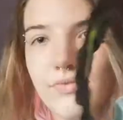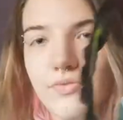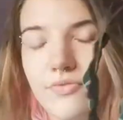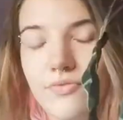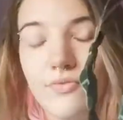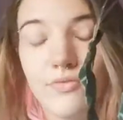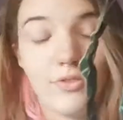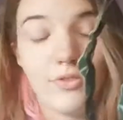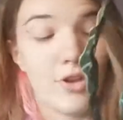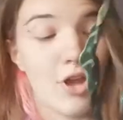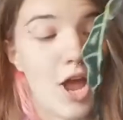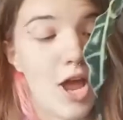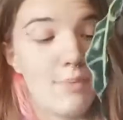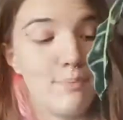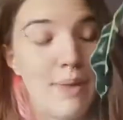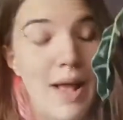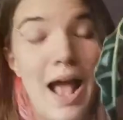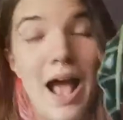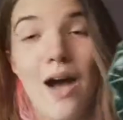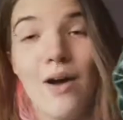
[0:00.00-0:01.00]
for
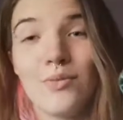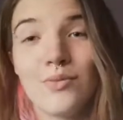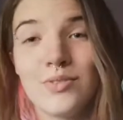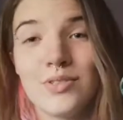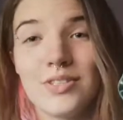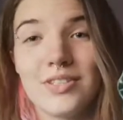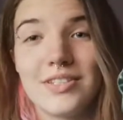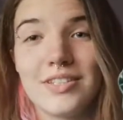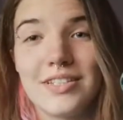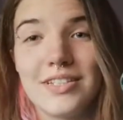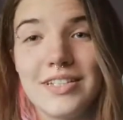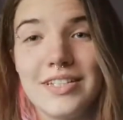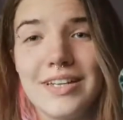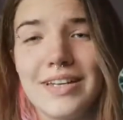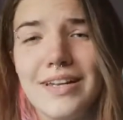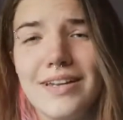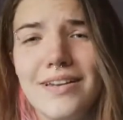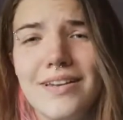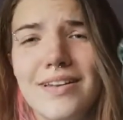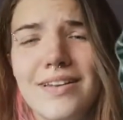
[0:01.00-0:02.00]
£9
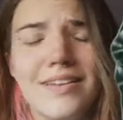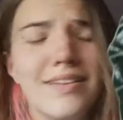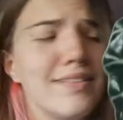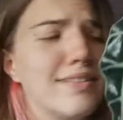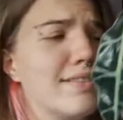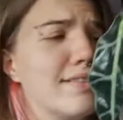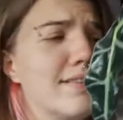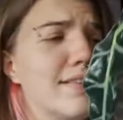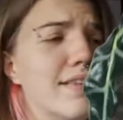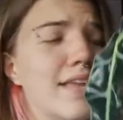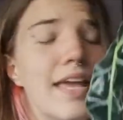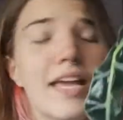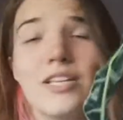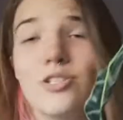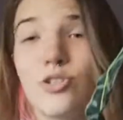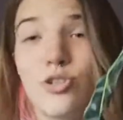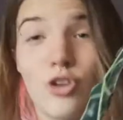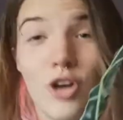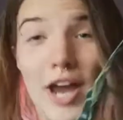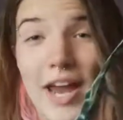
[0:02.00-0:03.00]
it's
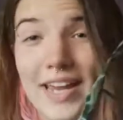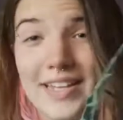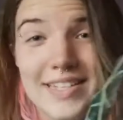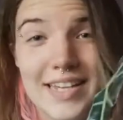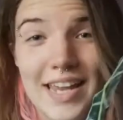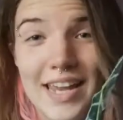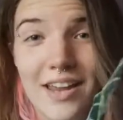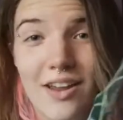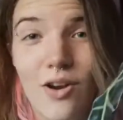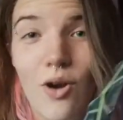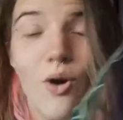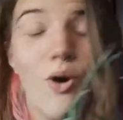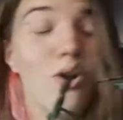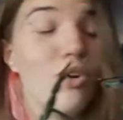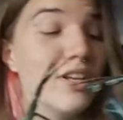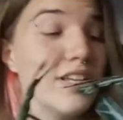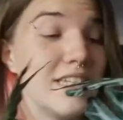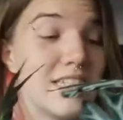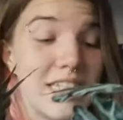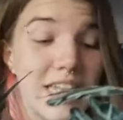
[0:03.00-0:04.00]
crazy.
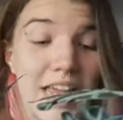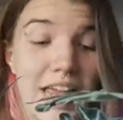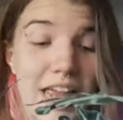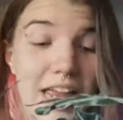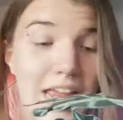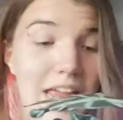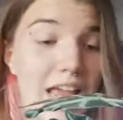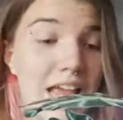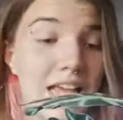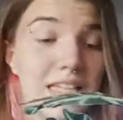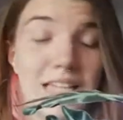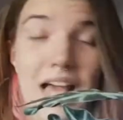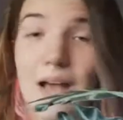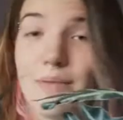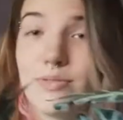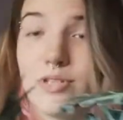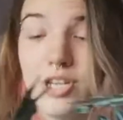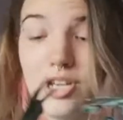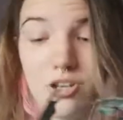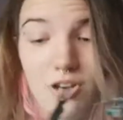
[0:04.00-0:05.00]
Honestly, it's
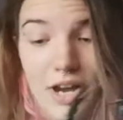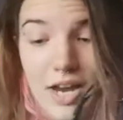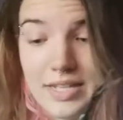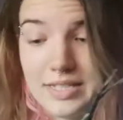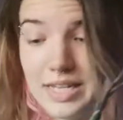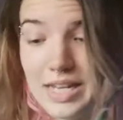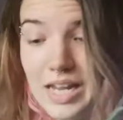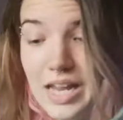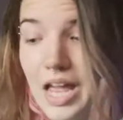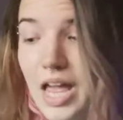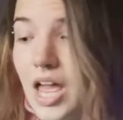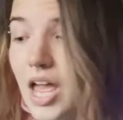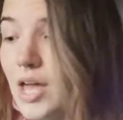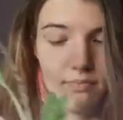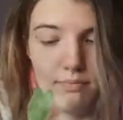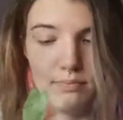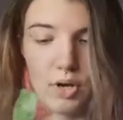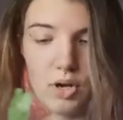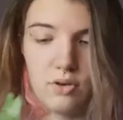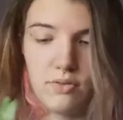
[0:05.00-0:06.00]
absolutely crazy.
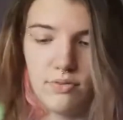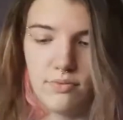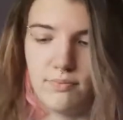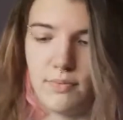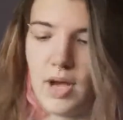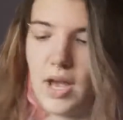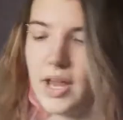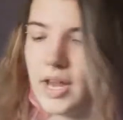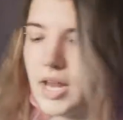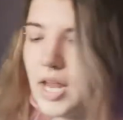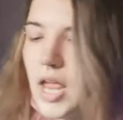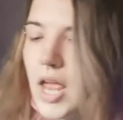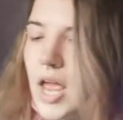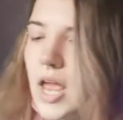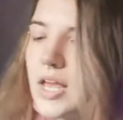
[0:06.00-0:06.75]
And both my